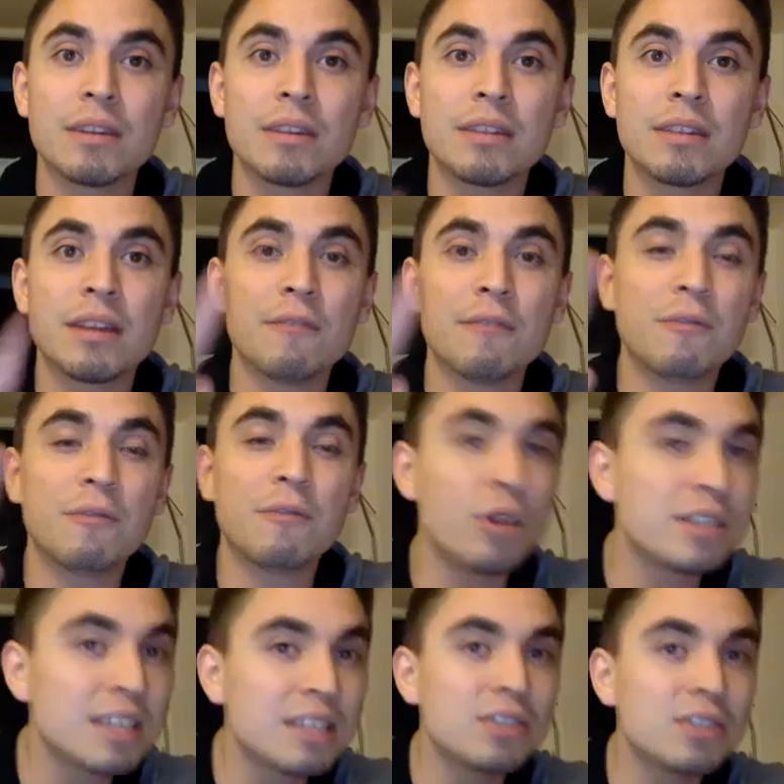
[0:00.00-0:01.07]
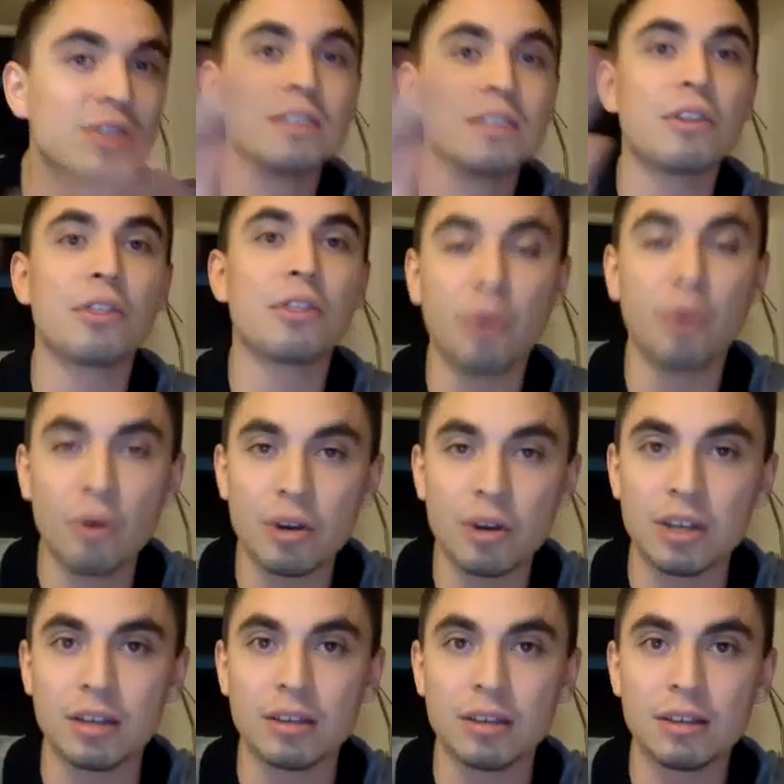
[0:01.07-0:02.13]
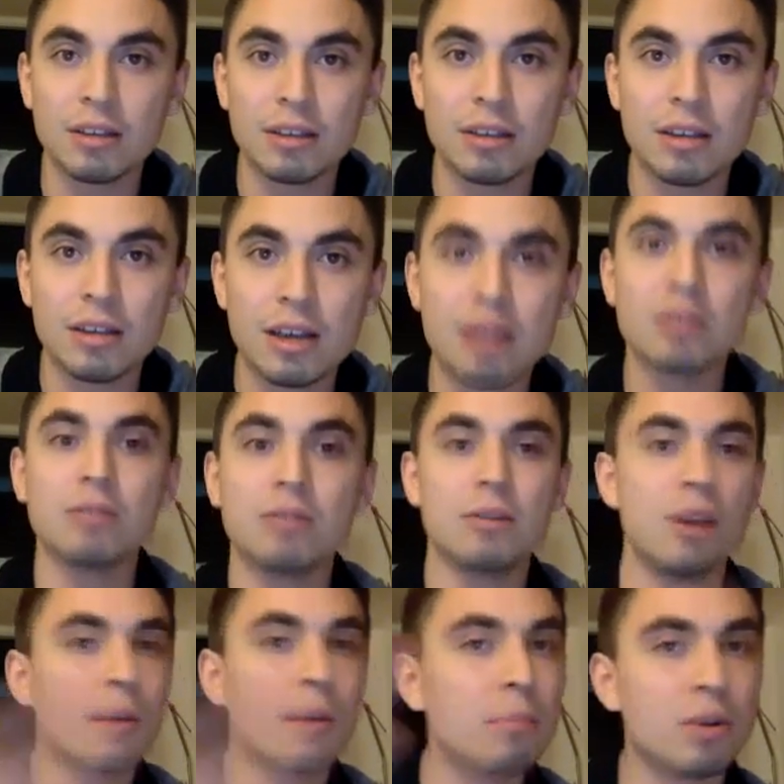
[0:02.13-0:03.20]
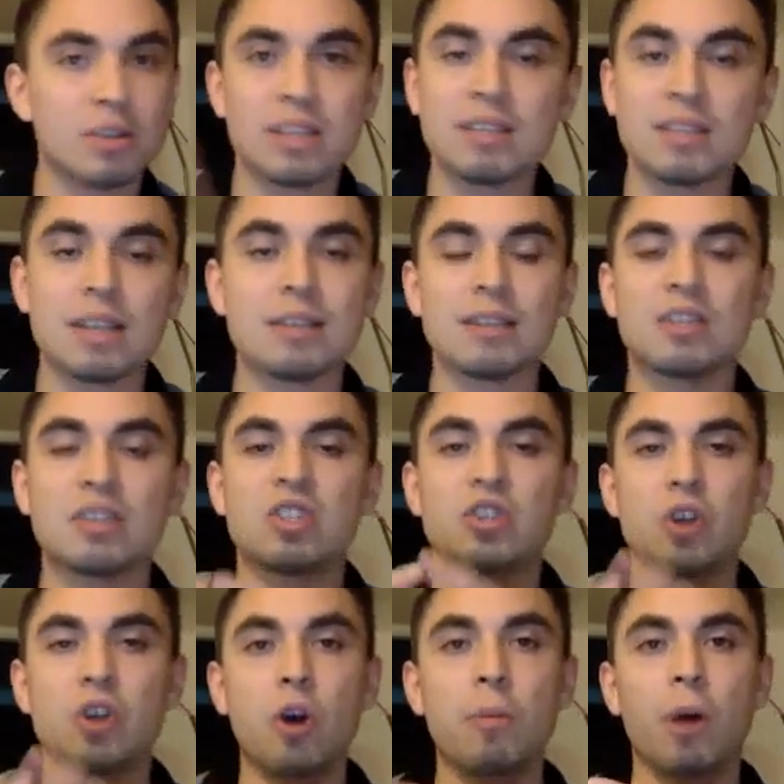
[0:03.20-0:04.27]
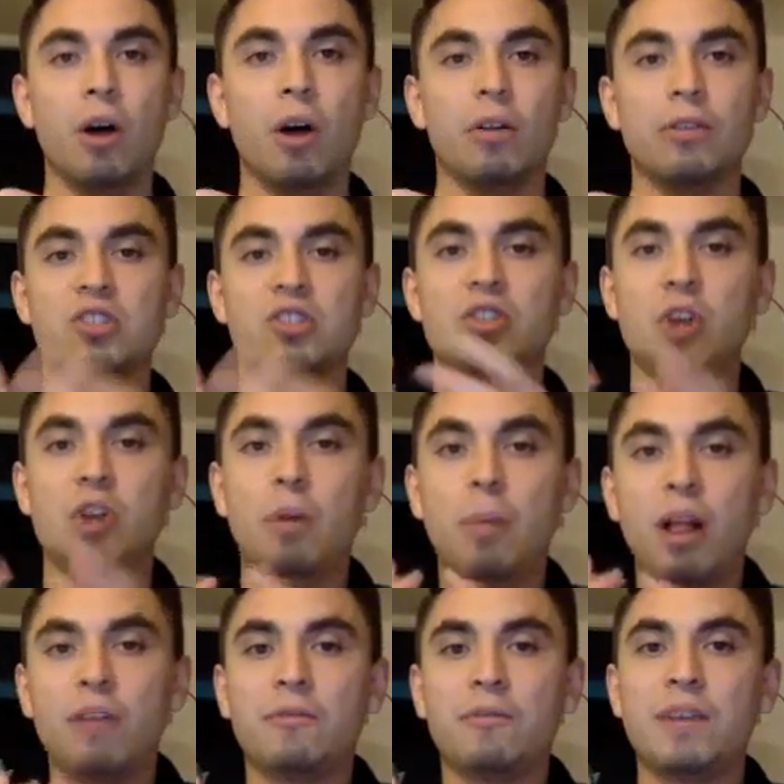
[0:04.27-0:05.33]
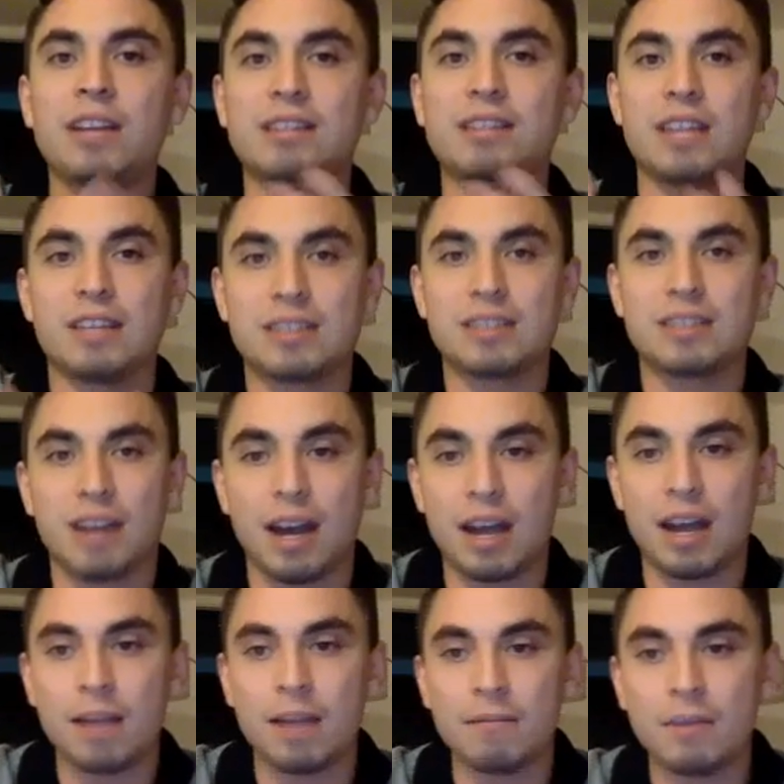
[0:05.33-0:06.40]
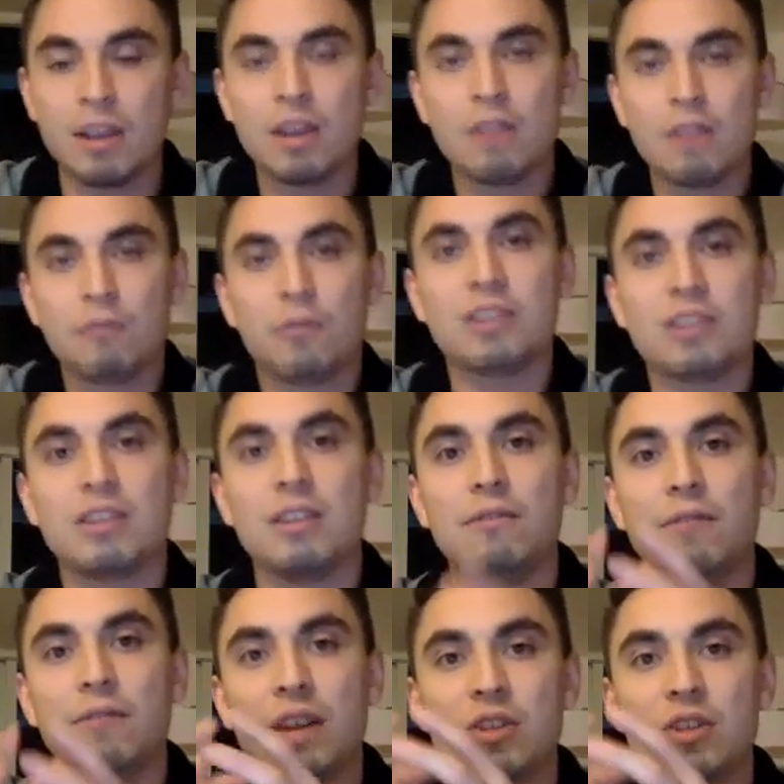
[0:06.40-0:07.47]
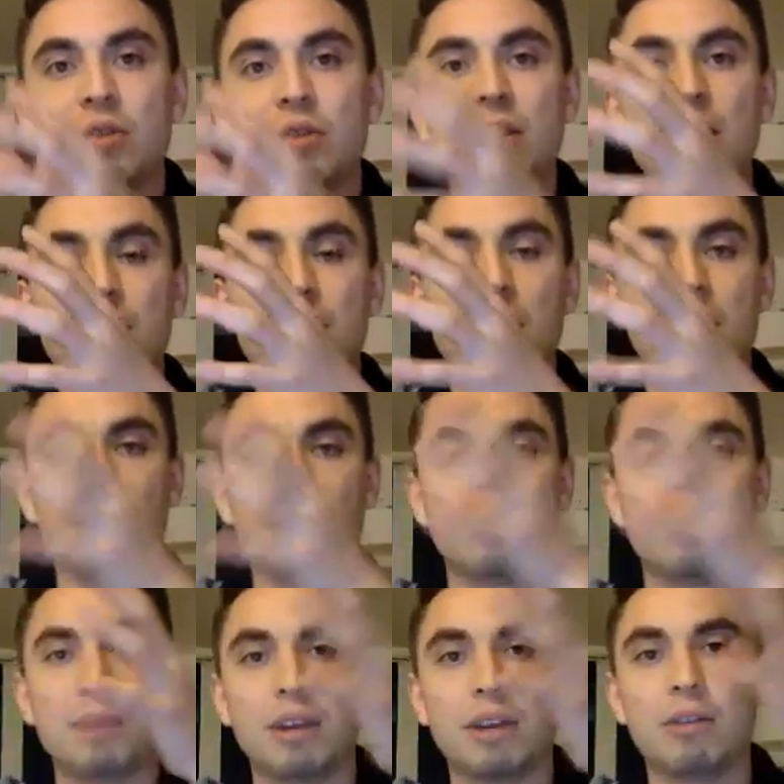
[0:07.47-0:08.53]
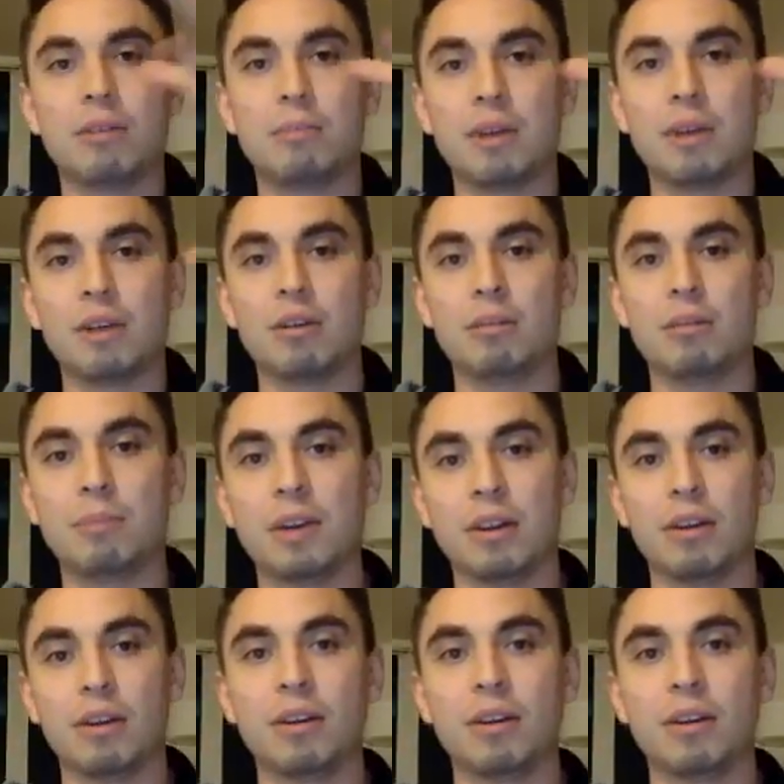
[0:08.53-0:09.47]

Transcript: Then 14 turned into 30. And yet numbers, it's a snowball. The snowball effect takes time for it to eventually get bigger and bigger and bigger and bigger.